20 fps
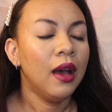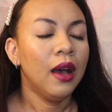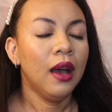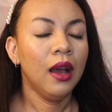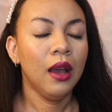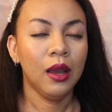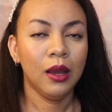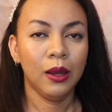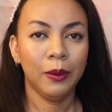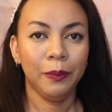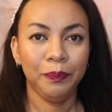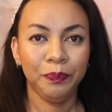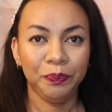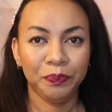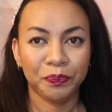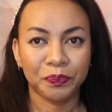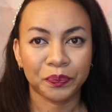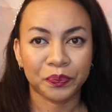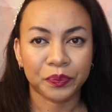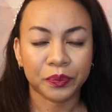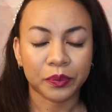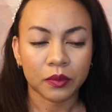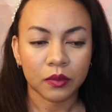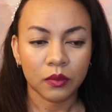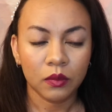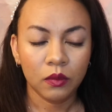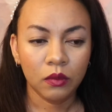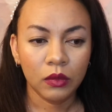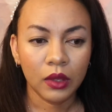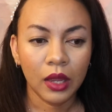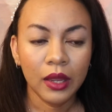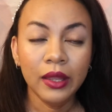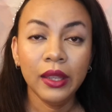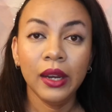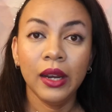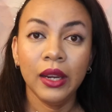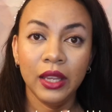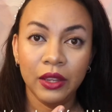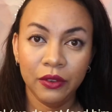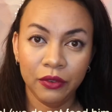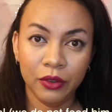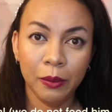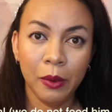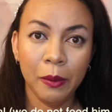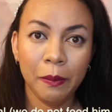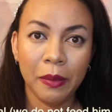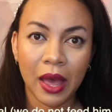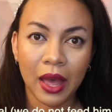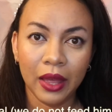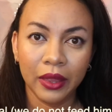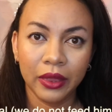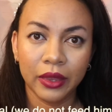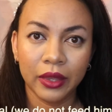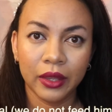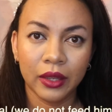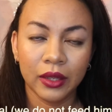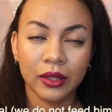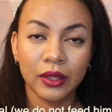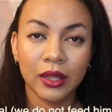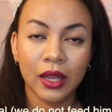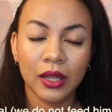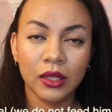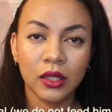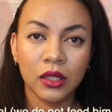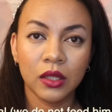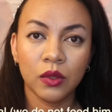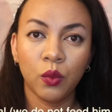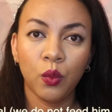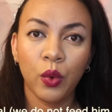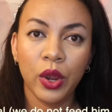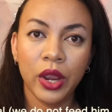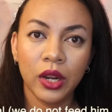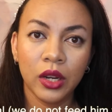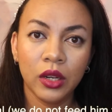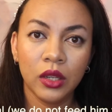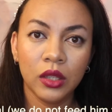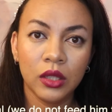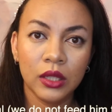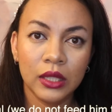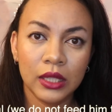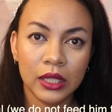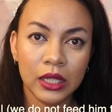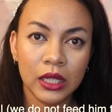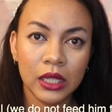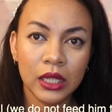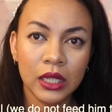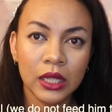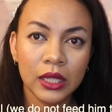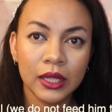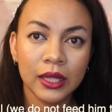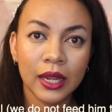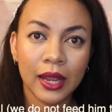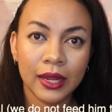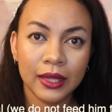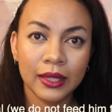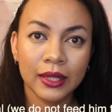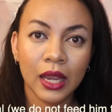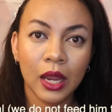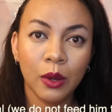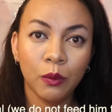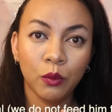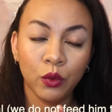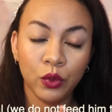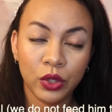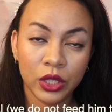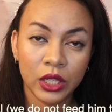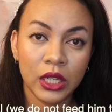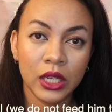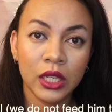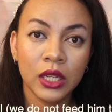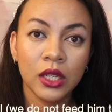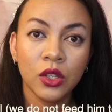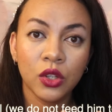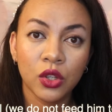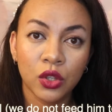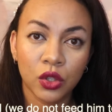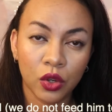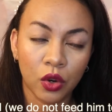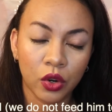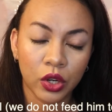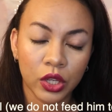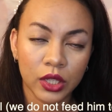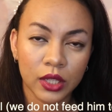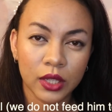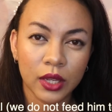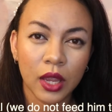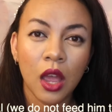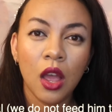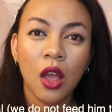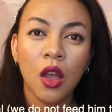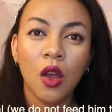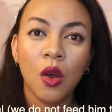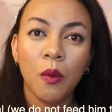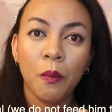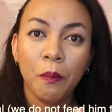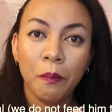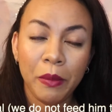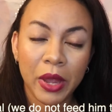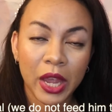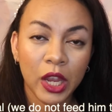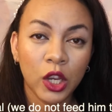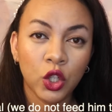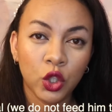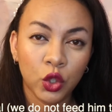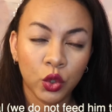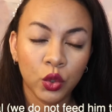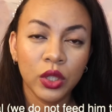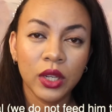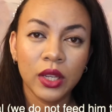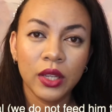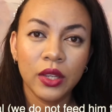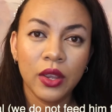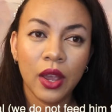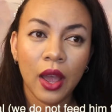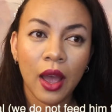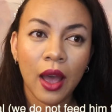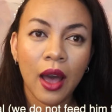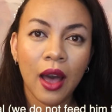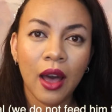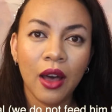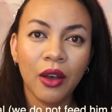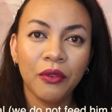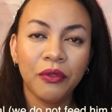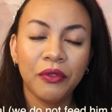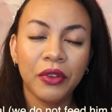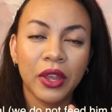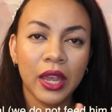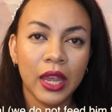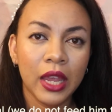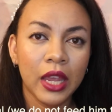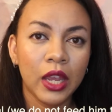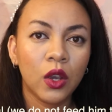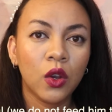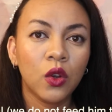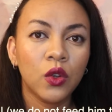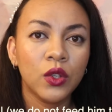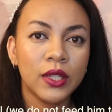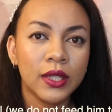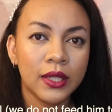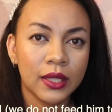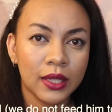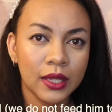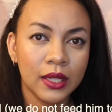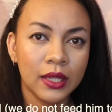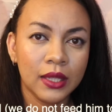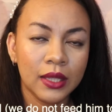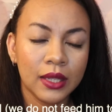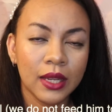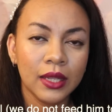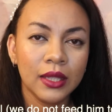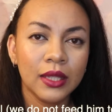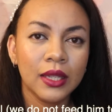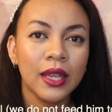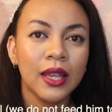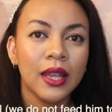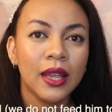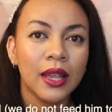And then I give him a bath. That's when the nighttime routine starts. Make sure that you have a consistent